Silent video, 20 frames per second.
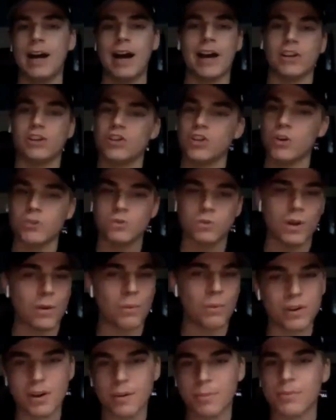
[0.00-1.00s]
I chose when I
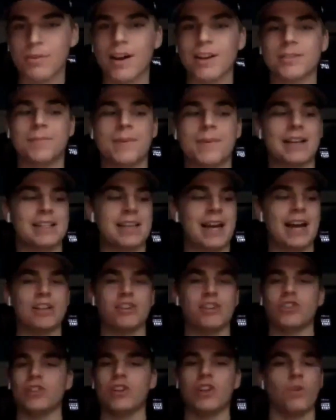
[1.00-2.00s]
wanted to prospect.
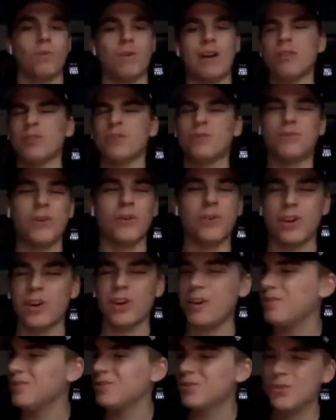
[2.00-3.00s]
When I was feeling
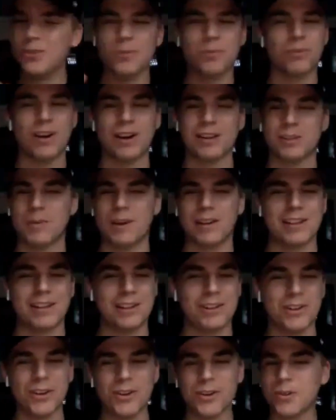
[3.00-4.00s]
good, screw
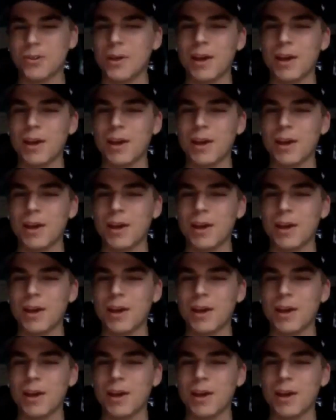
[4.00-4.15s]
prospecting, dude.